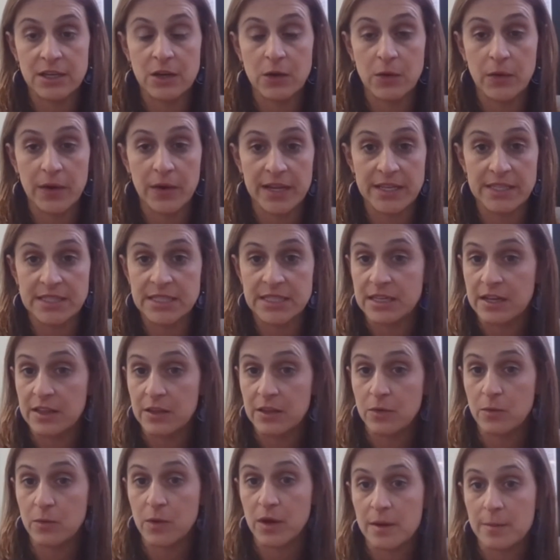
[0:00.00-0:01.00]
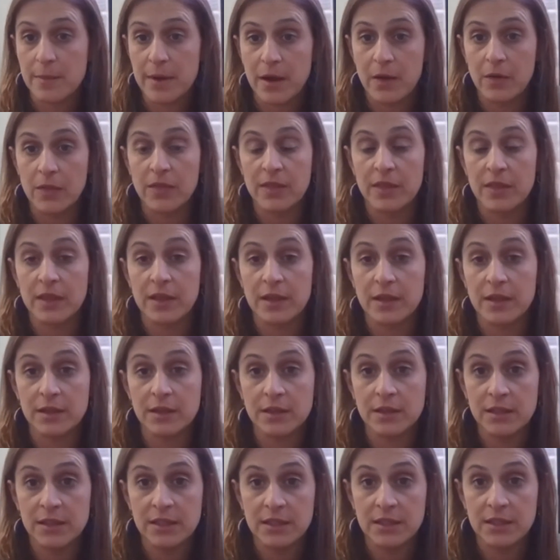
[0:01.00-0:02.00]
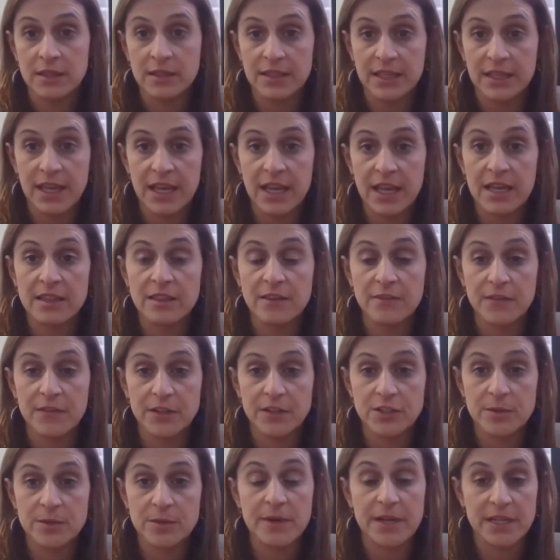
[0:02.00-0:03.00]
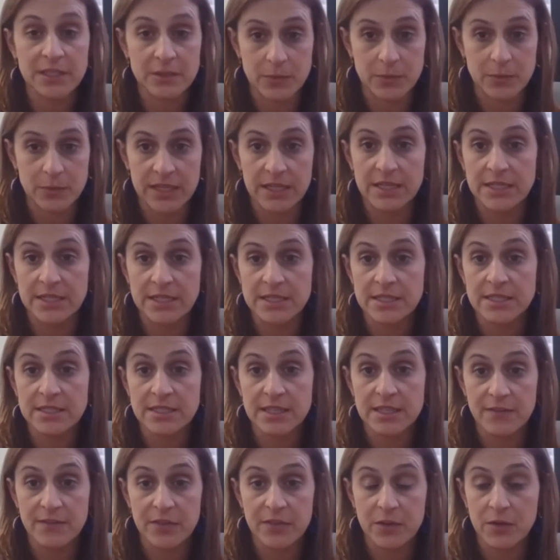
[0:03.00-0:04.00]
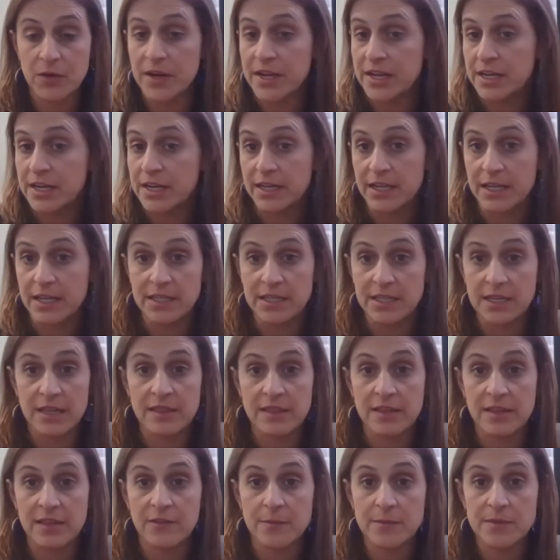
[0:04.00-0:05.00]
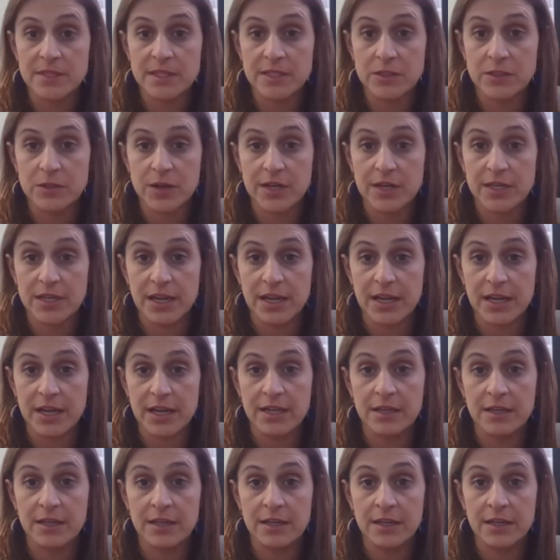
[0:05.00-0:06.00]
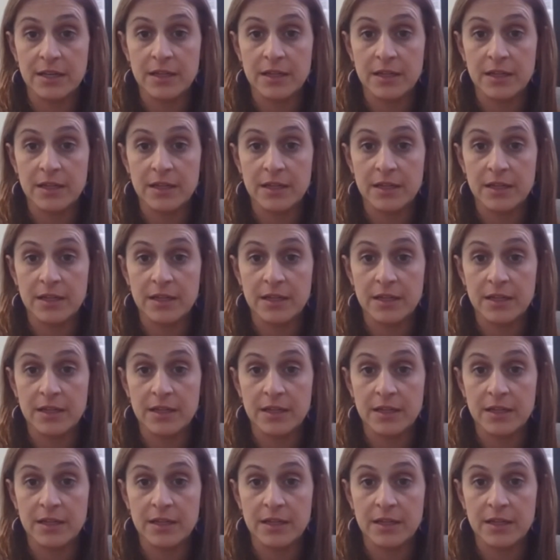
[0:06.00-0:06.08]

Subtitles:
Okay, I see another one about the GATE, the field trip next week. It is 7th grade again, nothing from 6th grade yet.